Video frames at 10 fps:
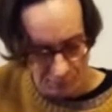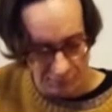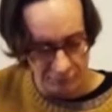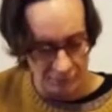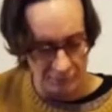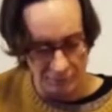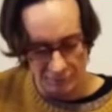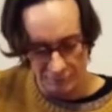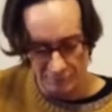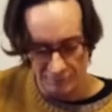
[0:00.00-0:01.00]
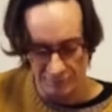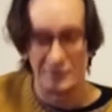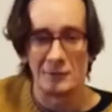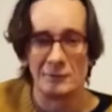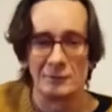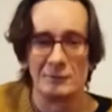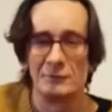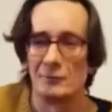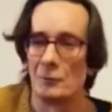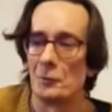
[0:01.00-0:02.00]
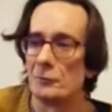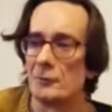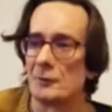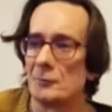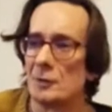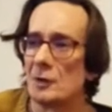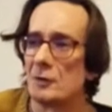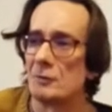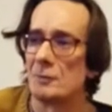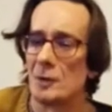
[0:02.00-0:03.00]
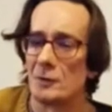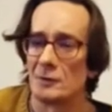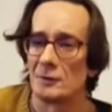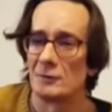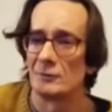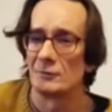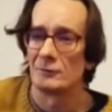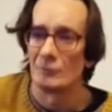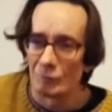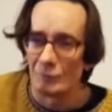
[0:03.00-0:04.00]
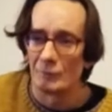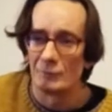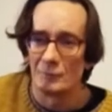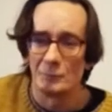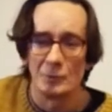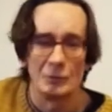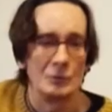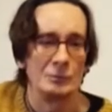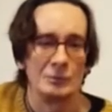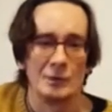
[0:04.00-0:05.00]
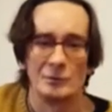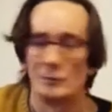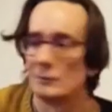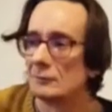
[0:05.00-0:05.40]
You just kind of get these extended solos that can be kind of hypnotic just over a simple chord progression.